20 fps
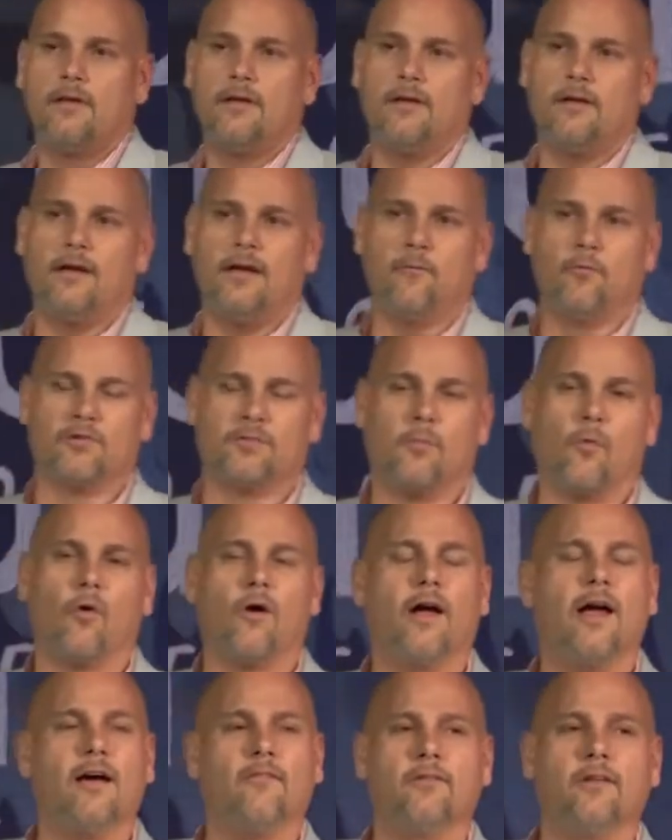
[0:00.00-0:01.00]
it was more
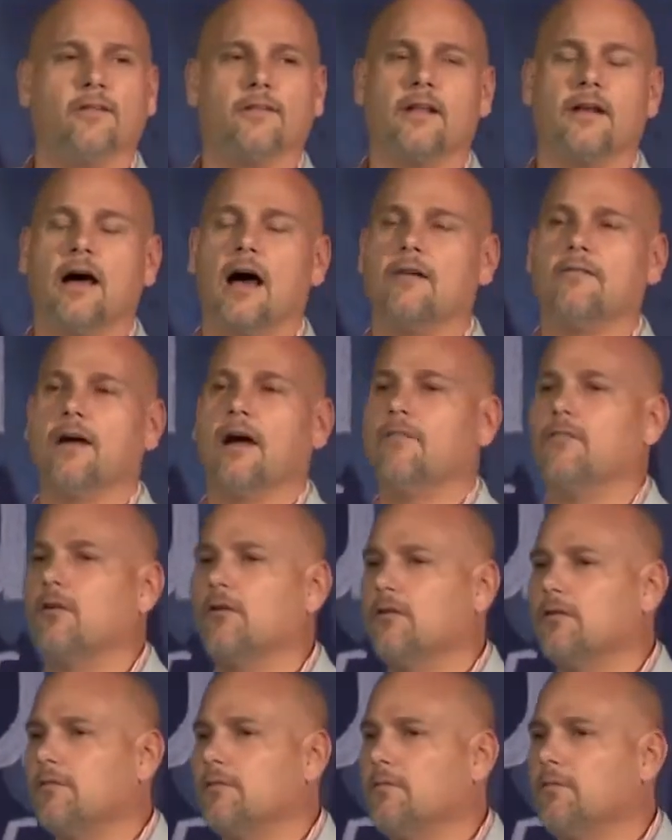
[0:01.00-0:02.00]
evident than I've
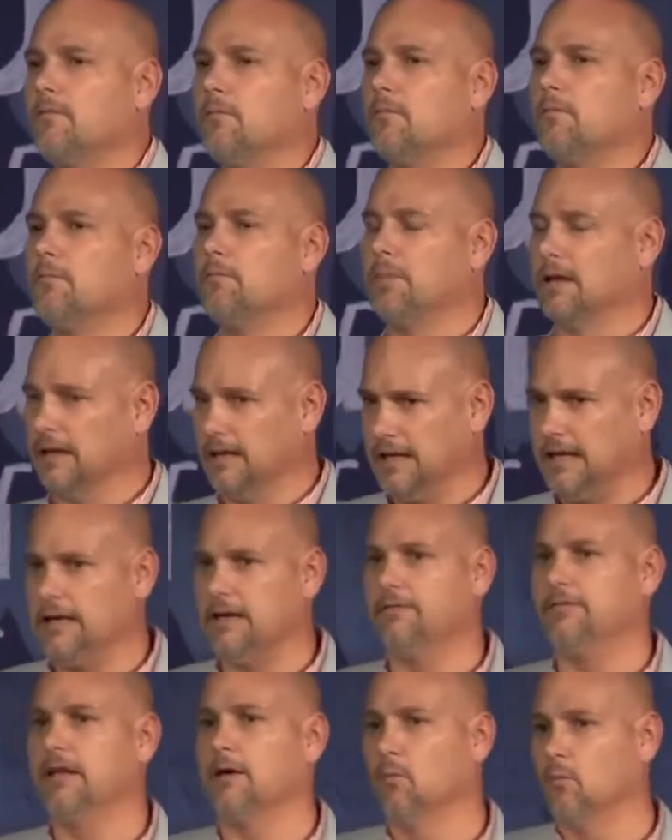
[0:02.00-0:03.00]
ever
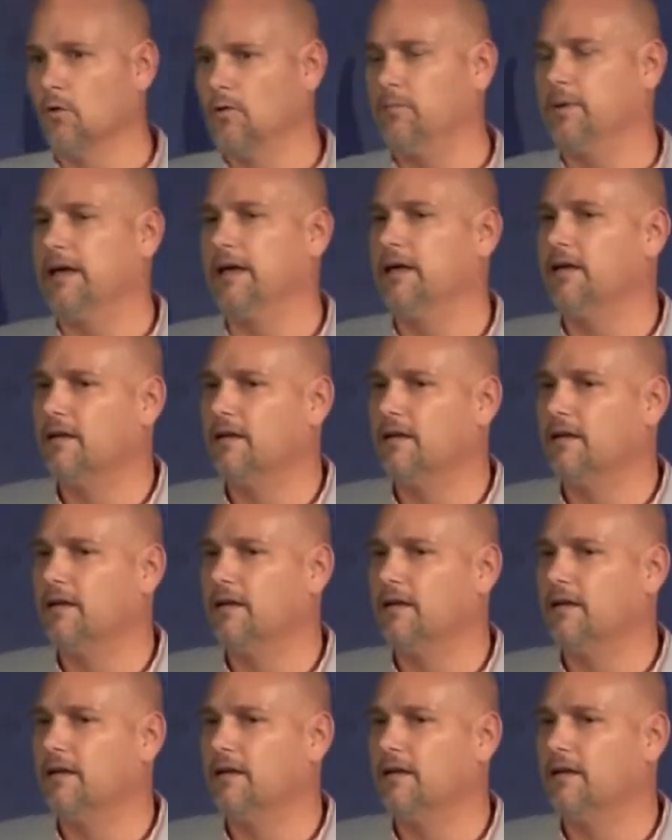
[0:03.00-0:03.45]
believed it would be.